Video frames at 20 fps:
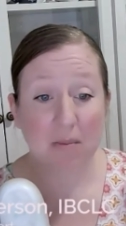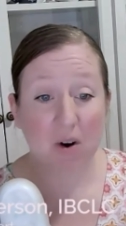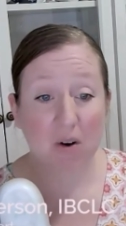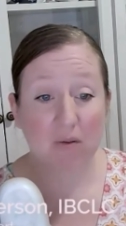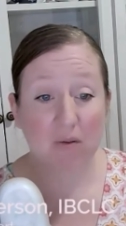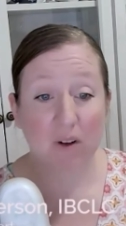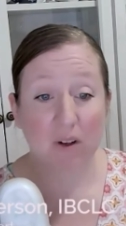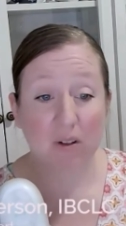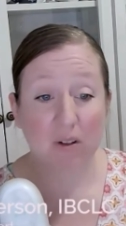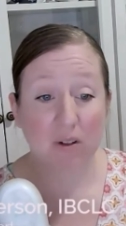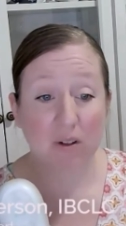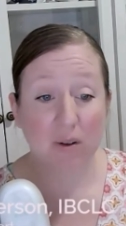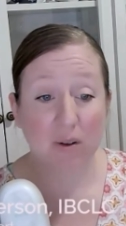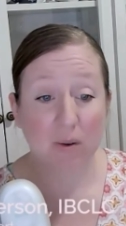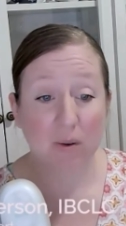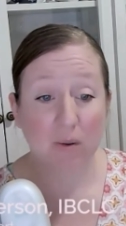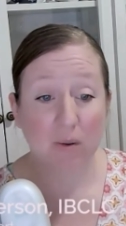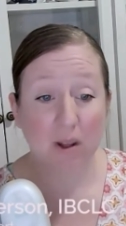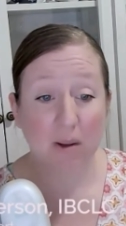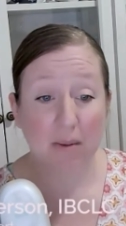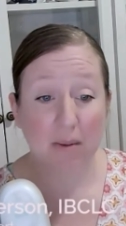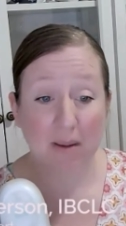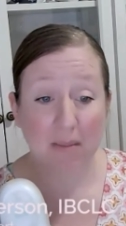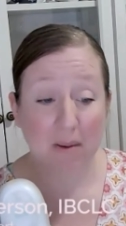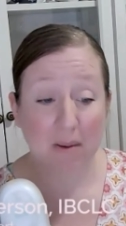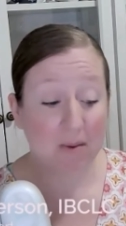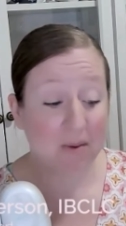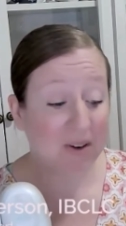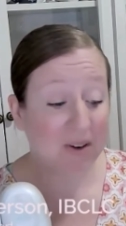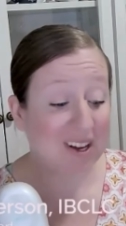over to the
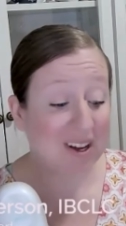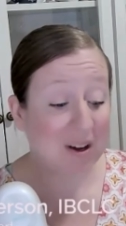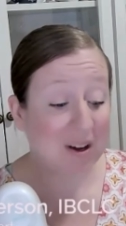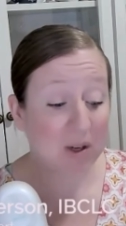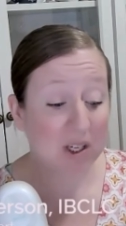Baby Buddha,